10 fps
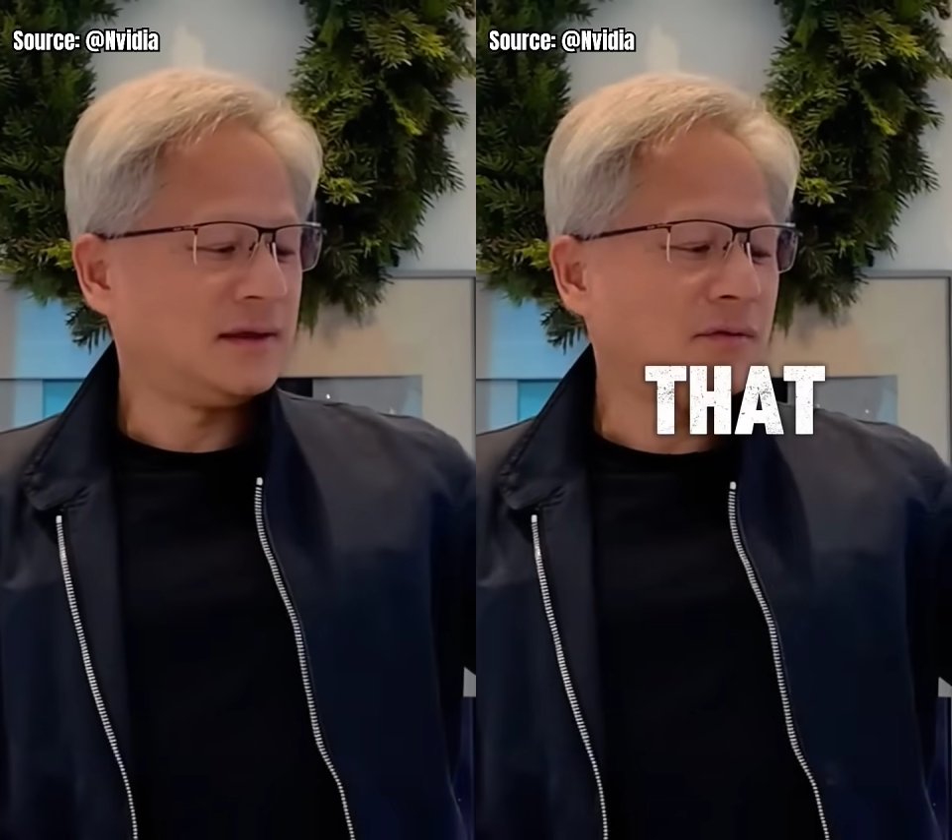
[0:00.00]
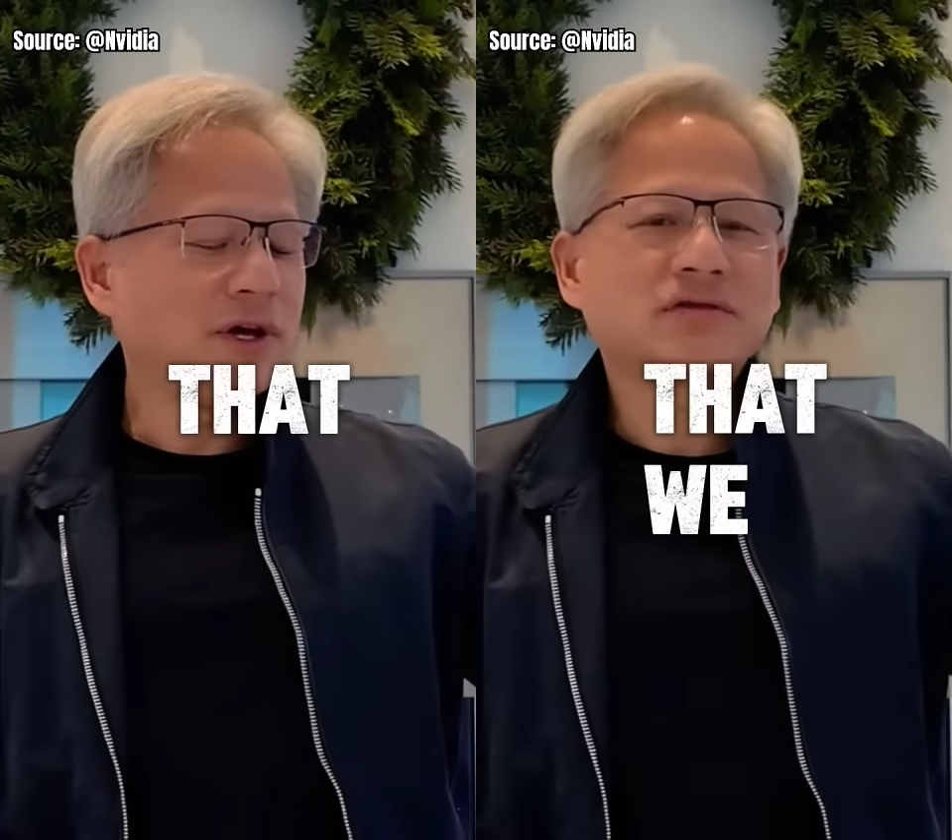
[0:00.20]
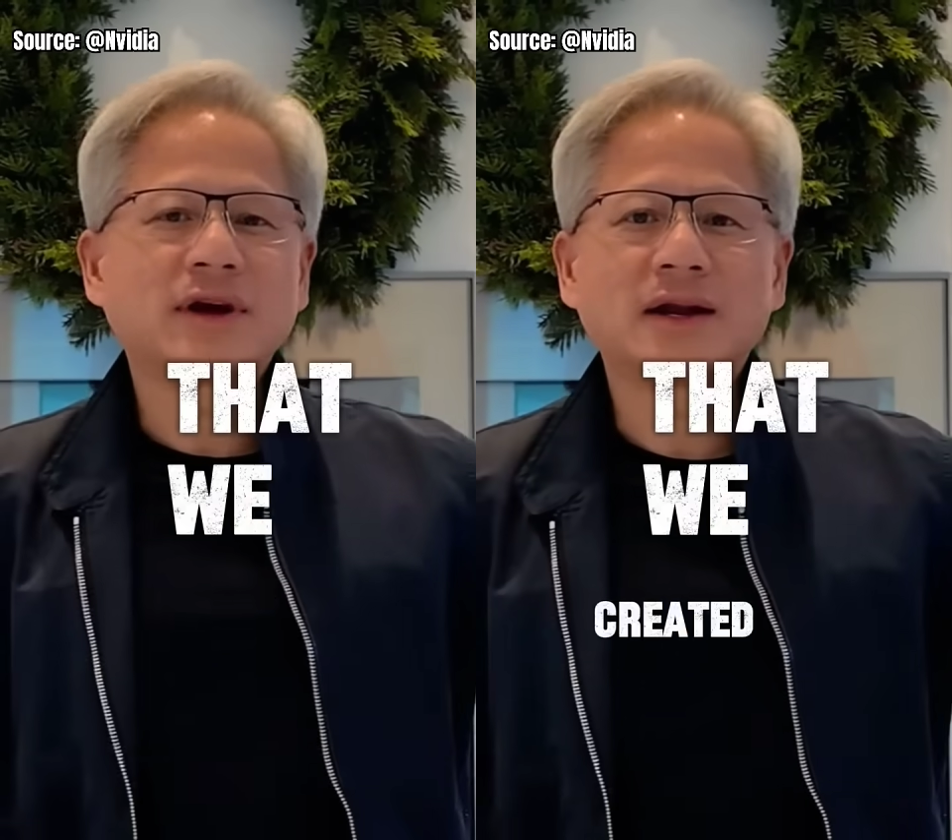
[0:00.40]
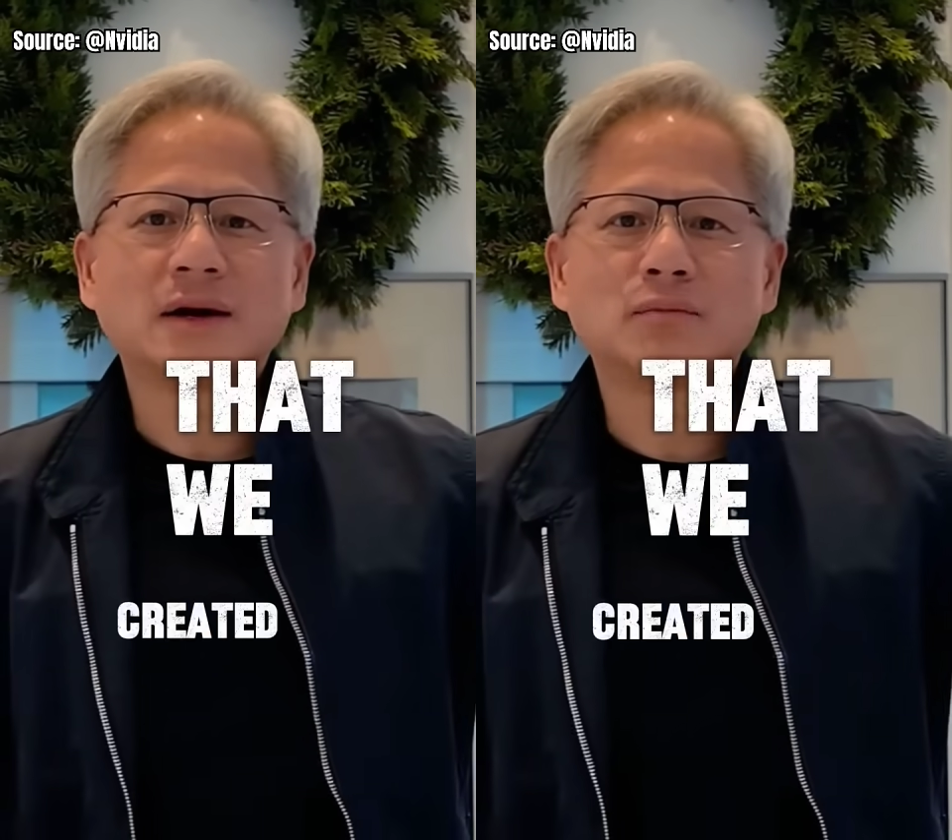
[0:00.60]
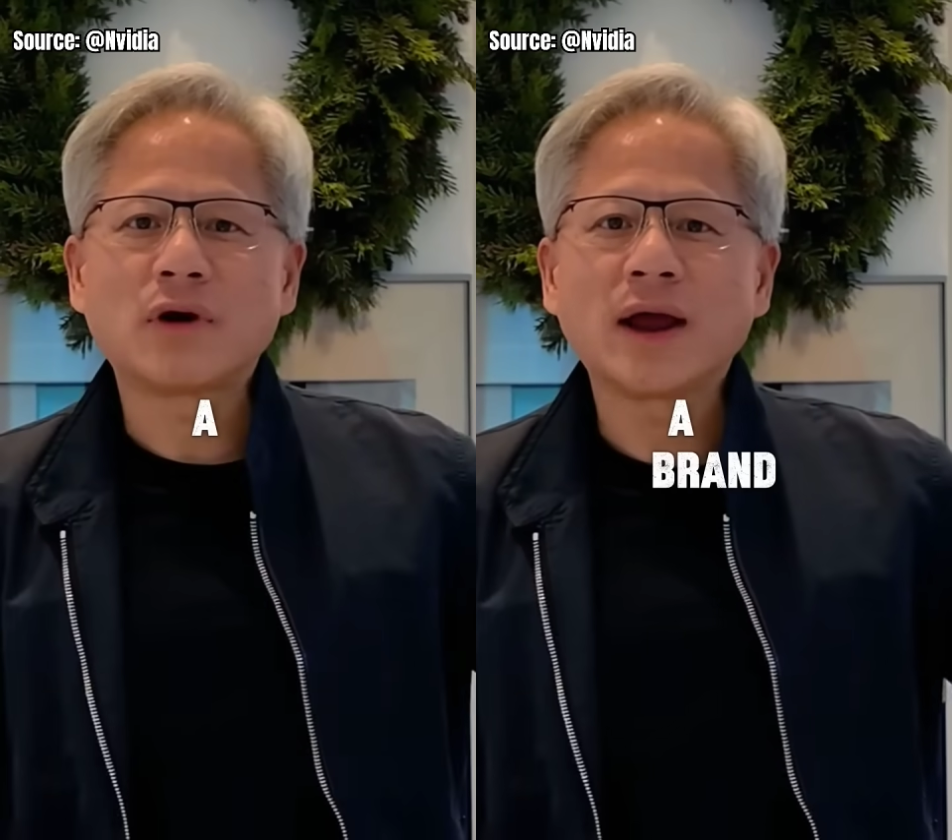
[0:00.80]
that we
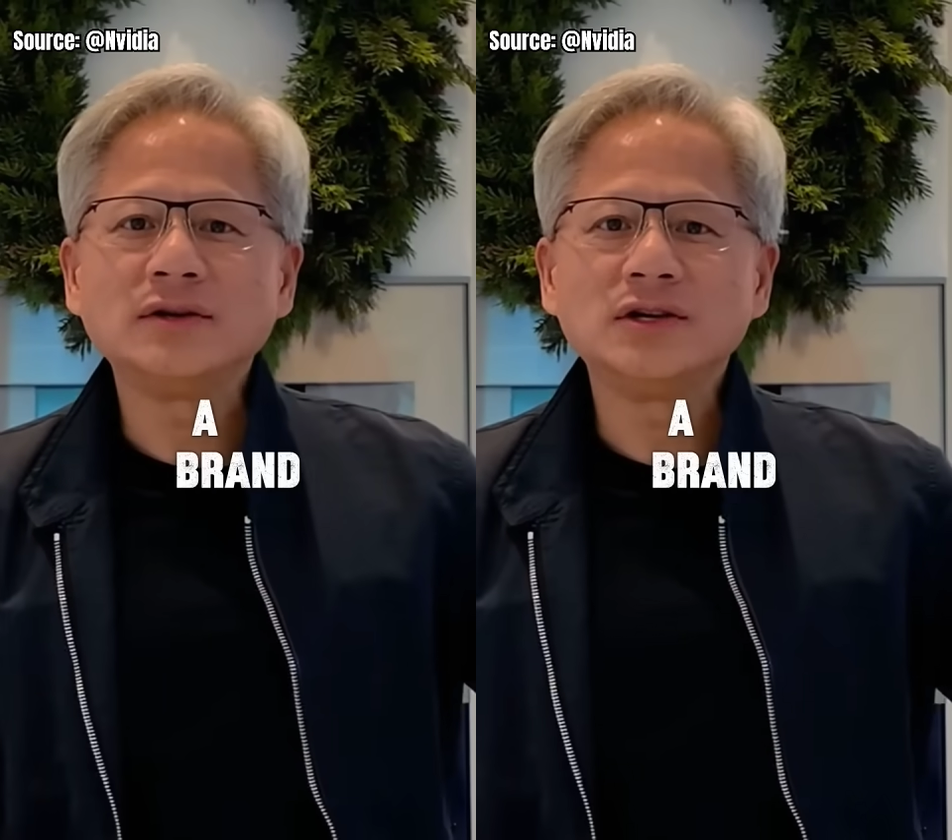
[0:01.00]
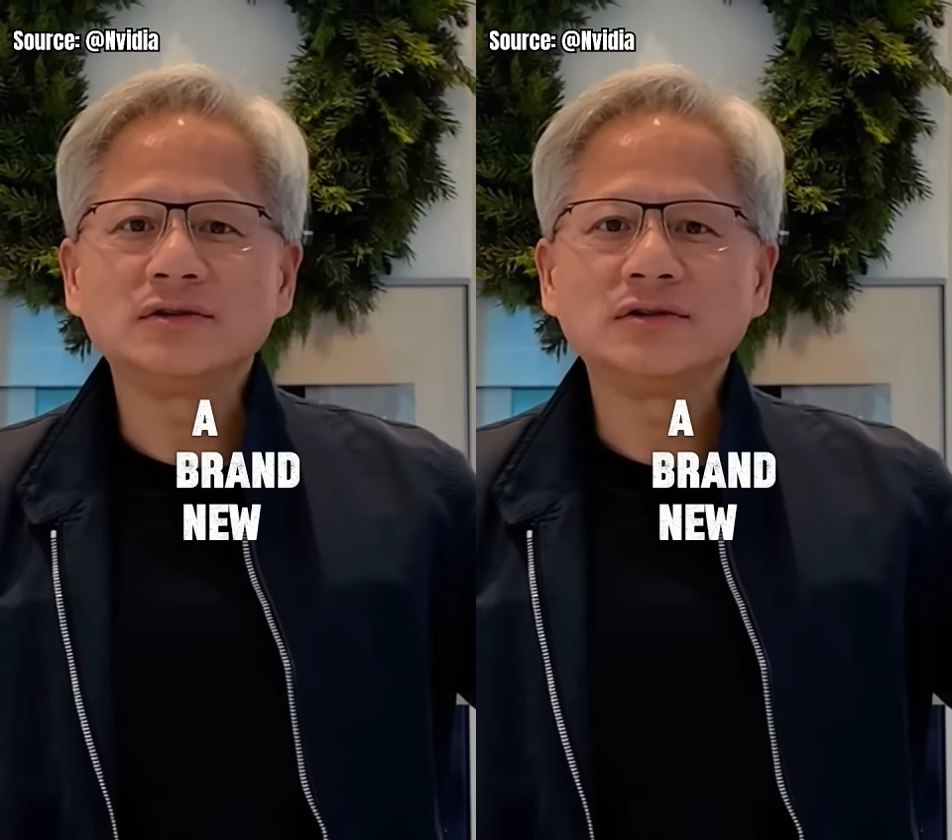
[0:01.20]
created a brand